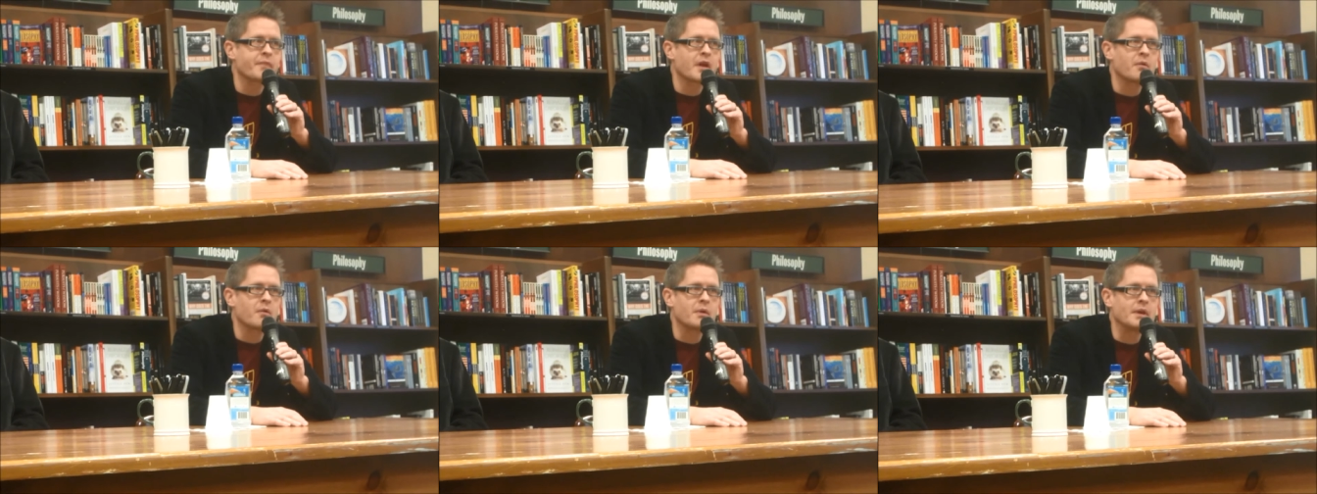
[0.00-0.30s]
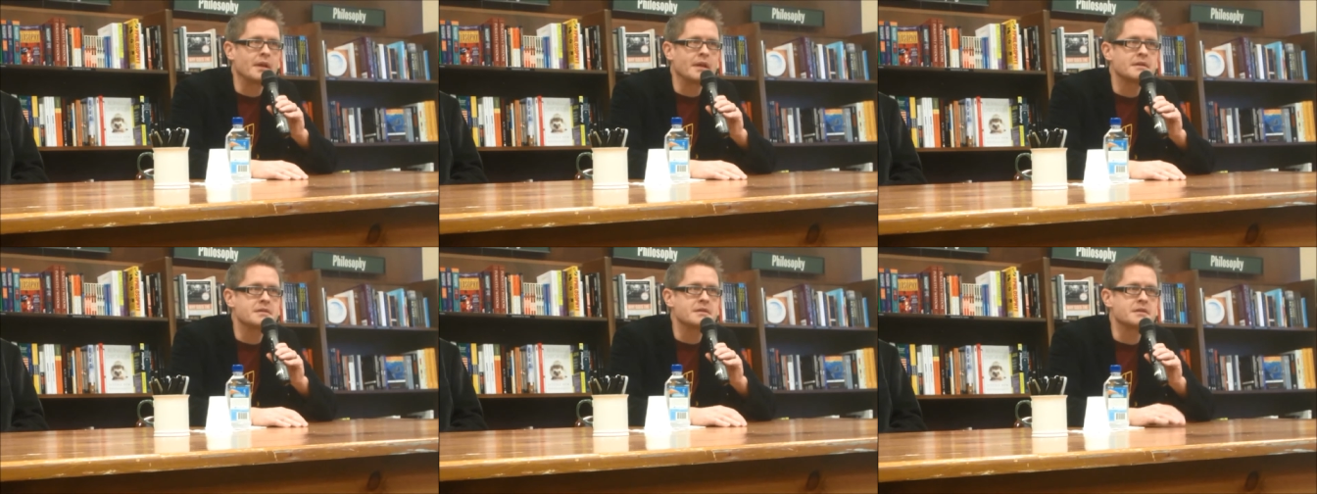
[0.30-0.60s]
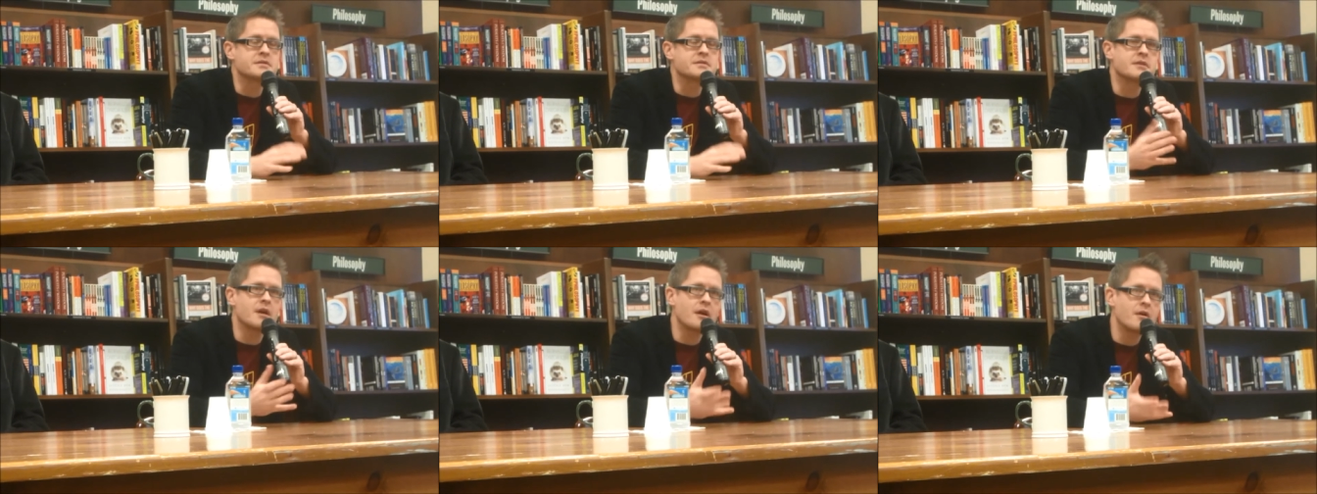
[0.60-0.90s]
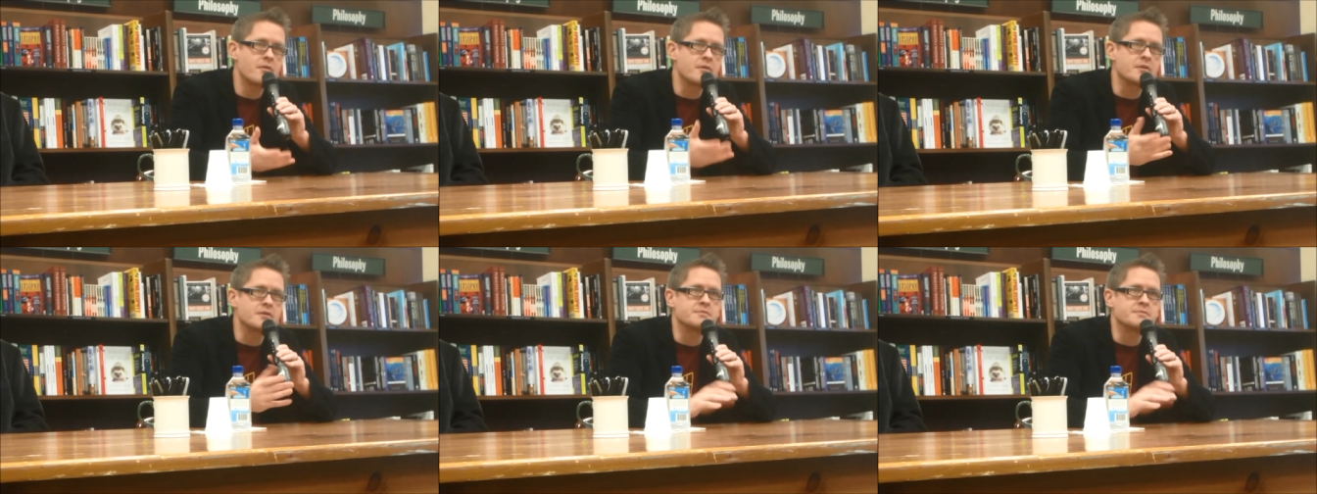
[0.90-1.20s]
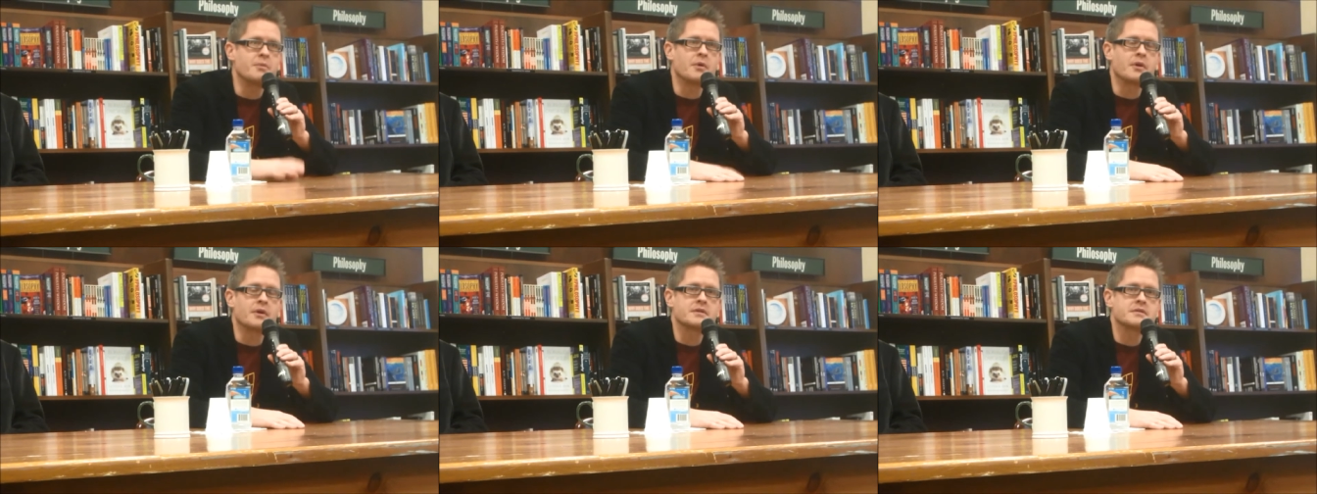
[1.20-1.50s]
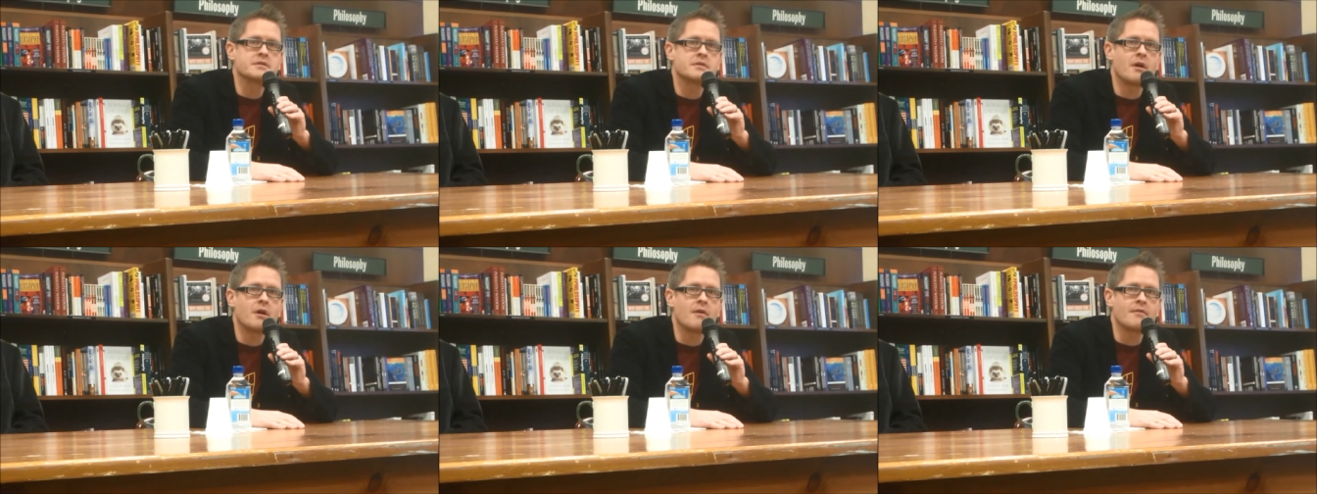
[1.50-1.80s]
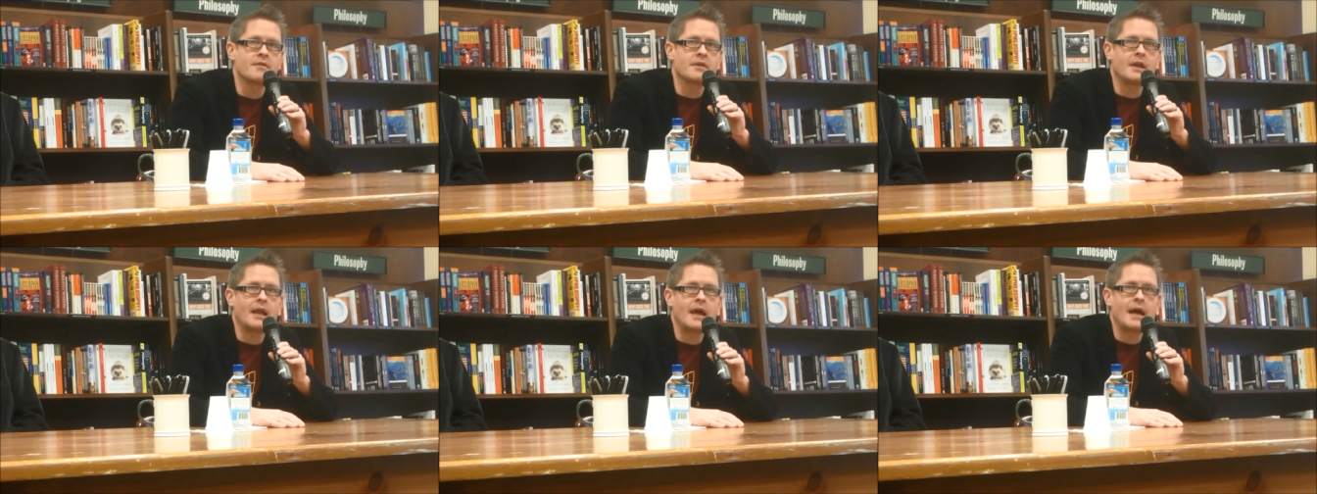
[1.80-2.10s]
releasing Star Wars books
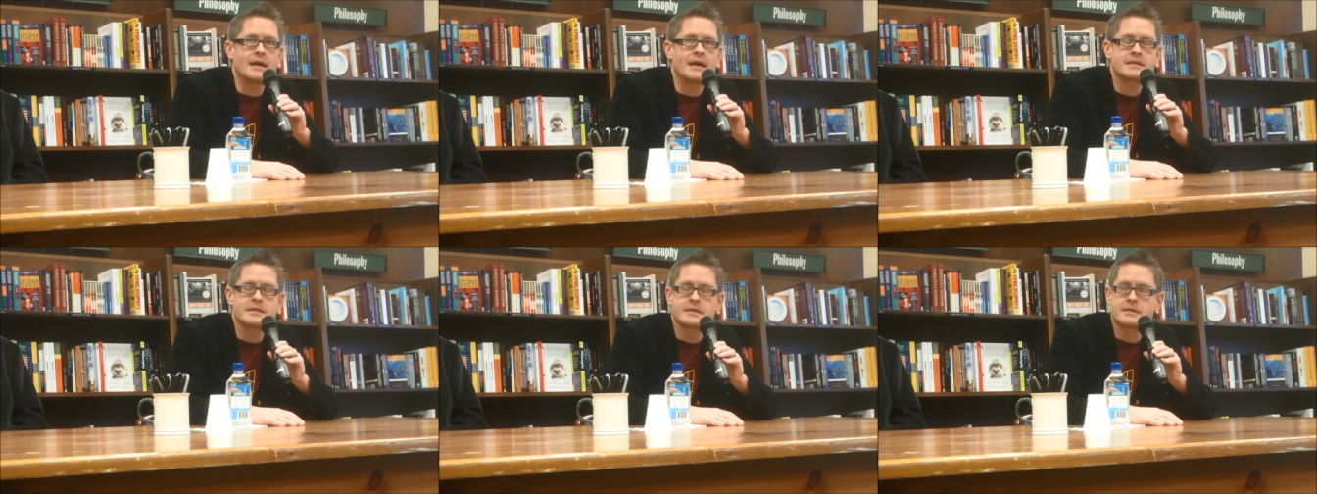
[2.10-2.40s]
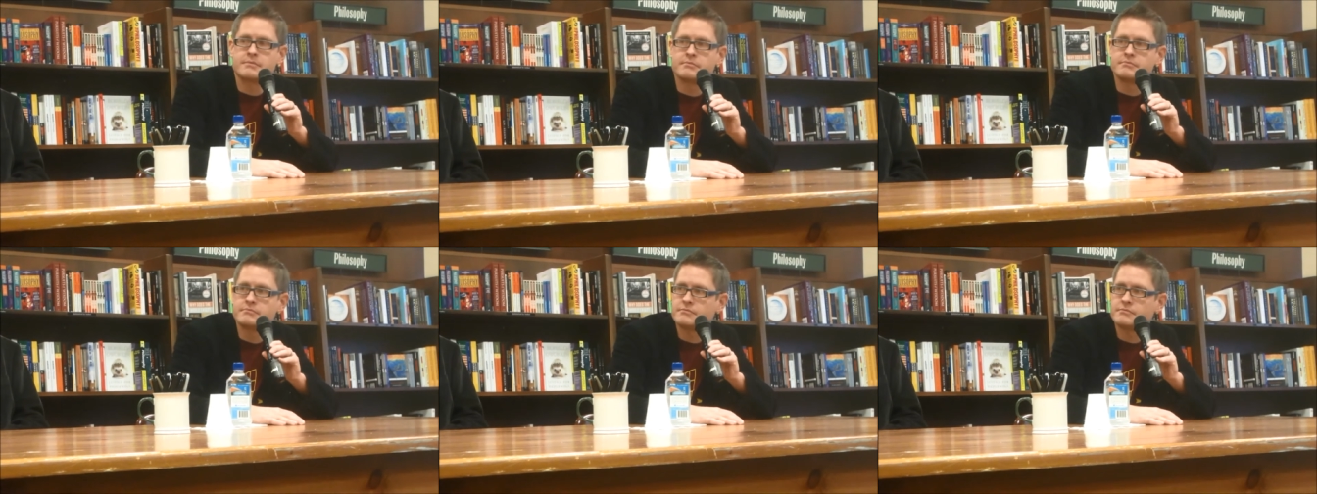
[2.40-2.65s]
over the last